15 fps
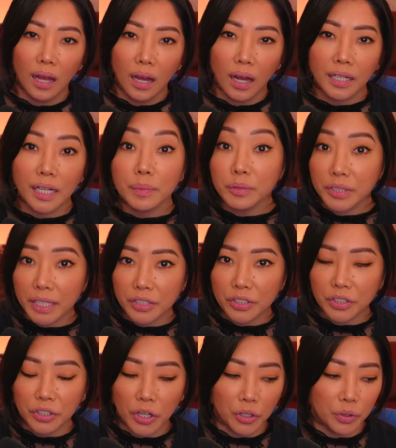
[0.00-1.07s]
A couple days
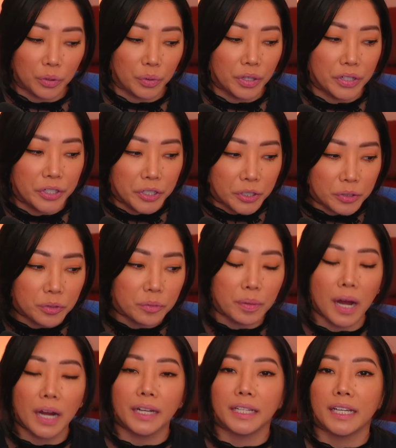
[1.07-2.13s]
ago, new
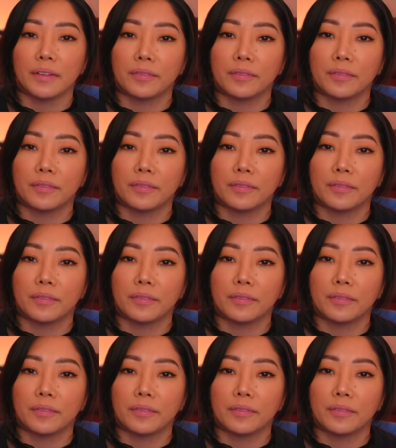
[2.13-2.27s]
body cam